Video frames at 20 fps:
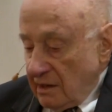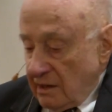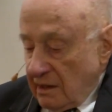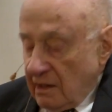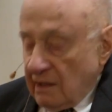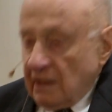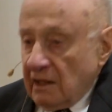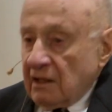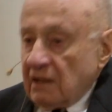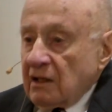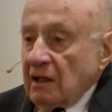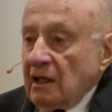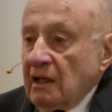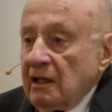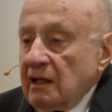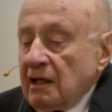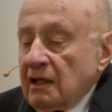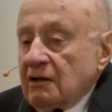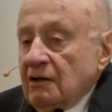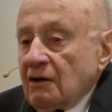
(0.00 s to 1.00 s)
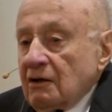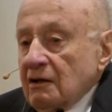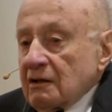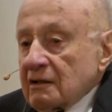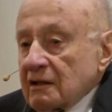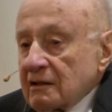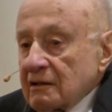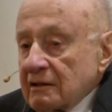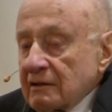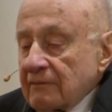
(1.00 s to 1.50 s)
And he, and he
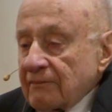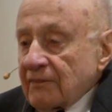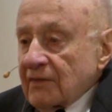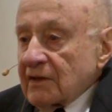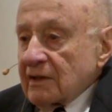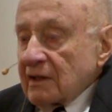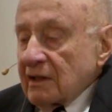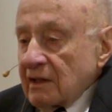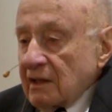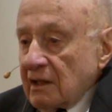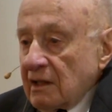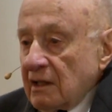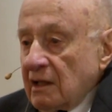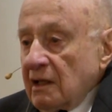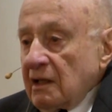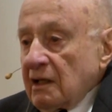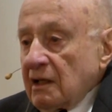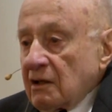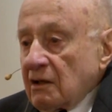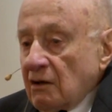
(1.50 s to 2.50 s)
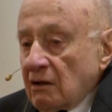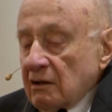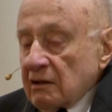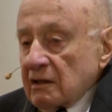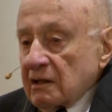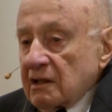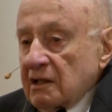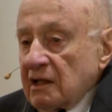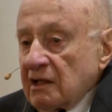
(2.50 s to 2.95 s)
called it and he called it